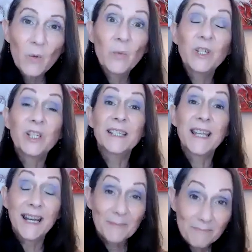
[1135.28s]
which is
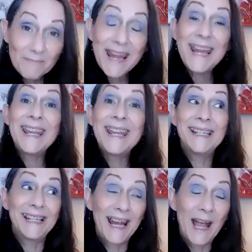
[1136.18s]
that
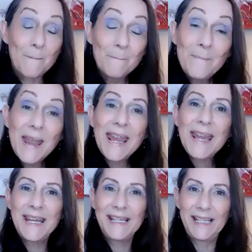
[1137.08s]
amazing,
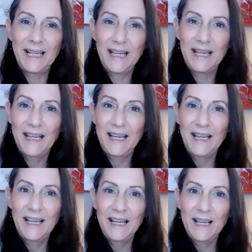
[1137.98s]
amazing
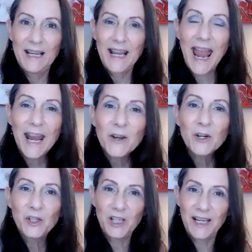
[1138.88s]

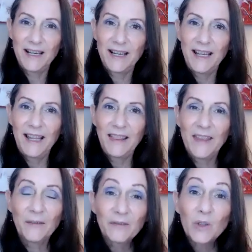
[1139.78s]
energy
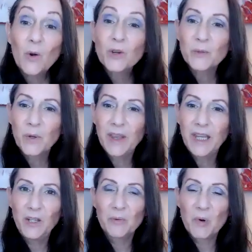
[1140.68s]
that flows within your